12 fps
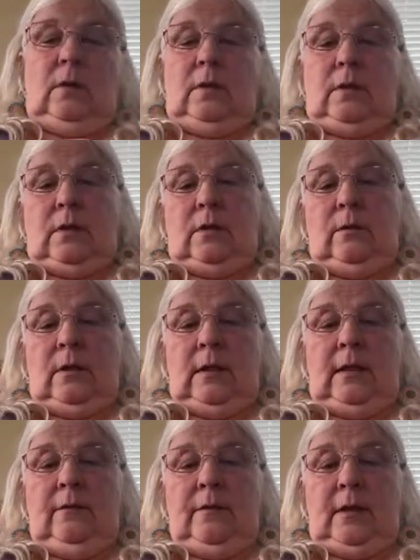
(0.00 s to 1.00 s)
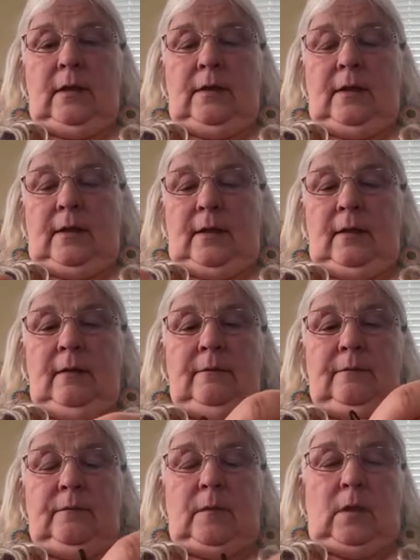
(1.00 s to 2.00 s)
So I'll leave that there.
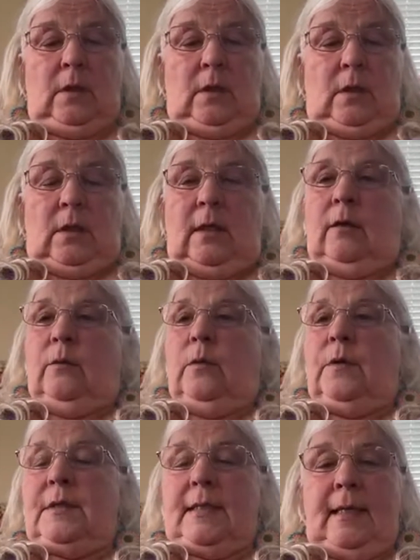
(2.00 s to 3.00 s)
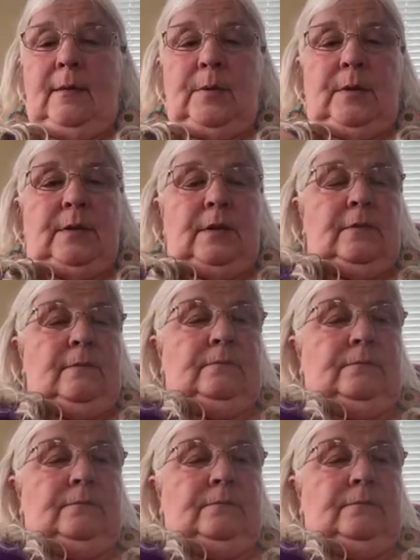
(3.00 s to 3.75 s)
Now, what's happened?